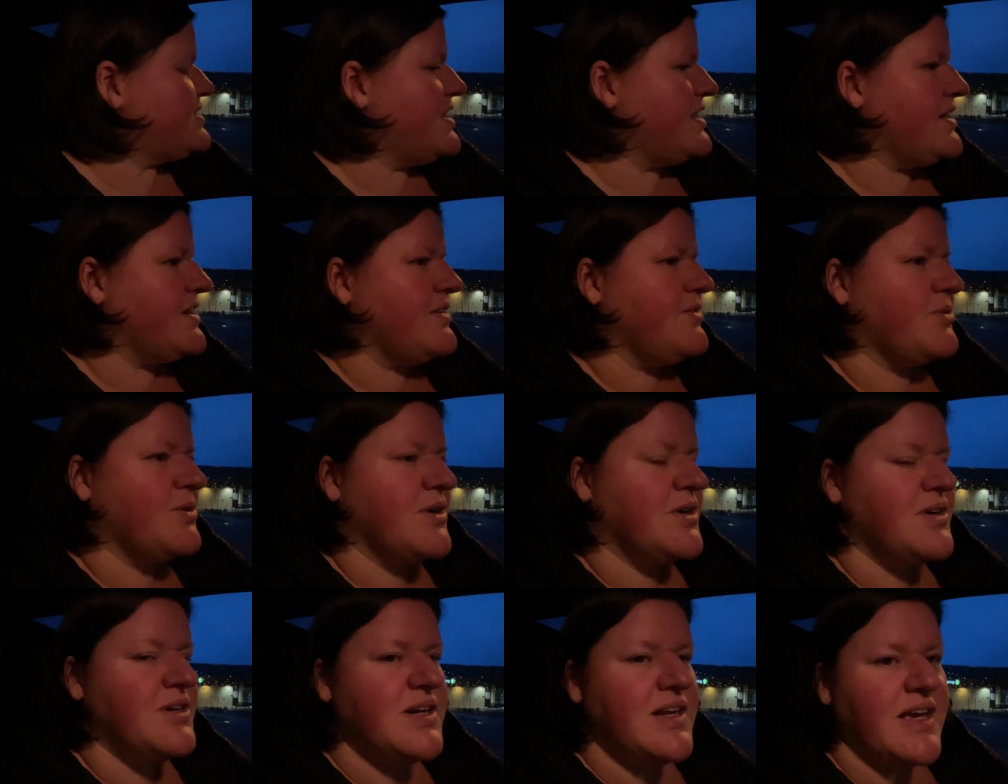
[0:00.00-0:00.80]
in
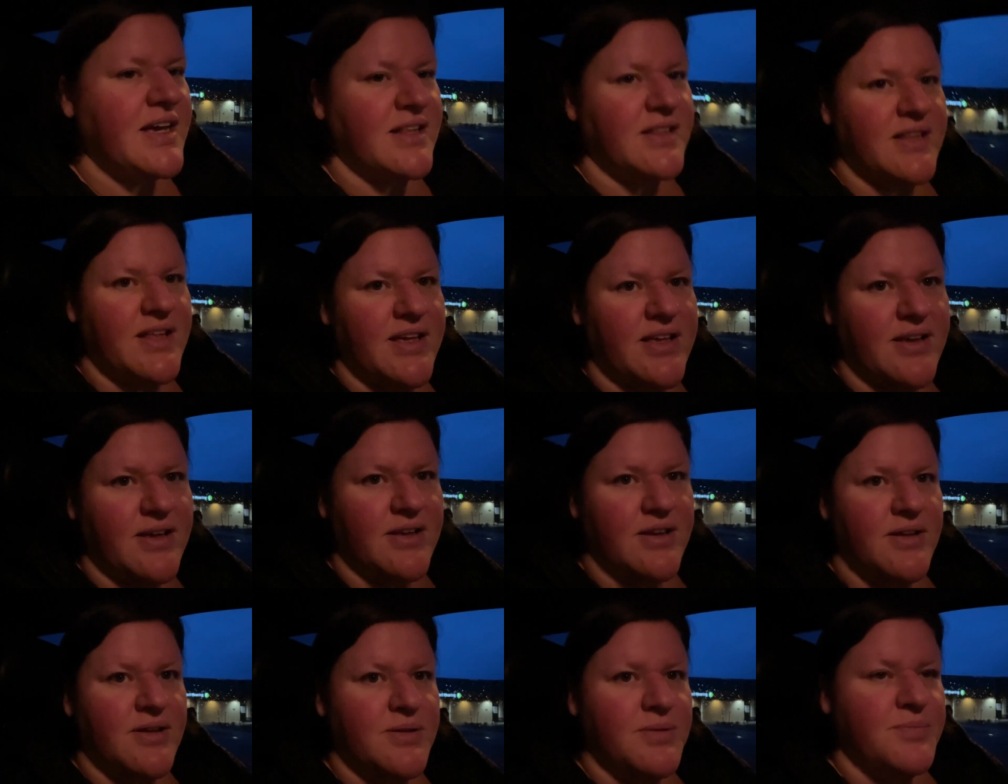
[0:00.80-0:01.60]
order to get like
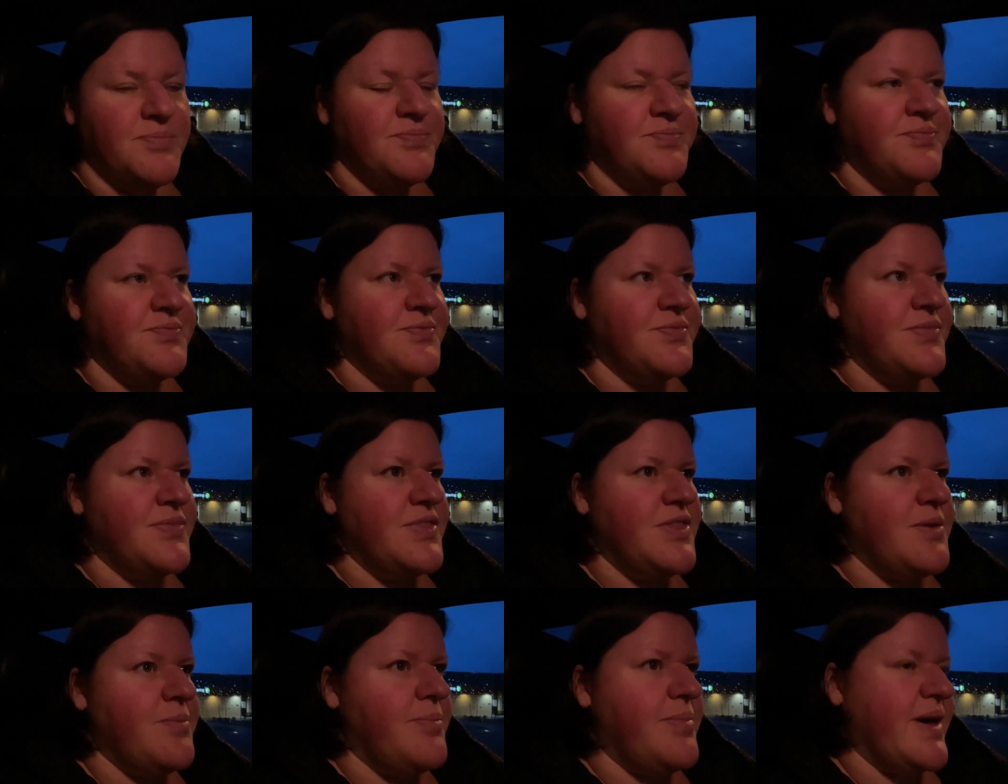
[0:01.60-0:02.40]

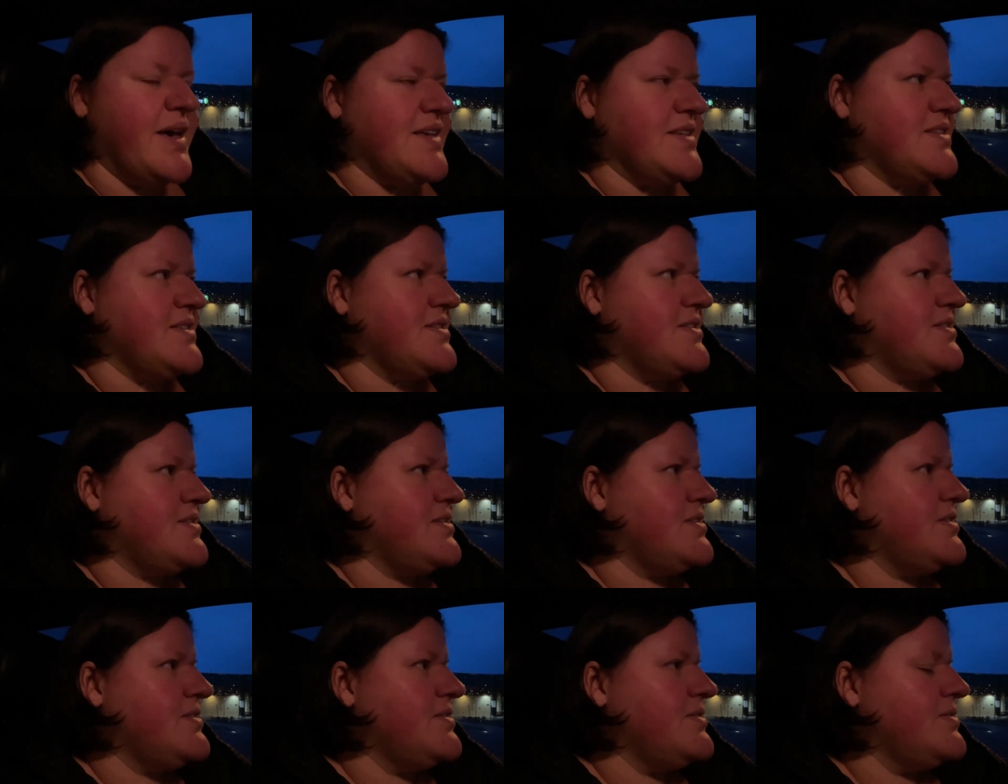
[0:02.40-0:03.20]
the
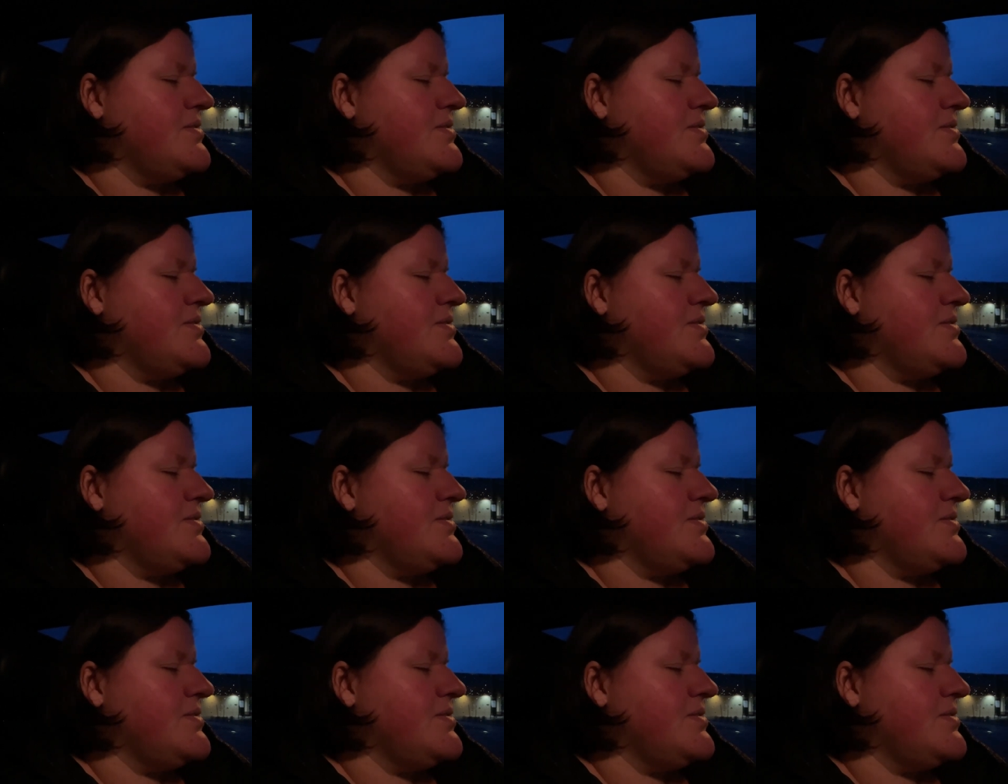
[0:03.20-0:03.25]
best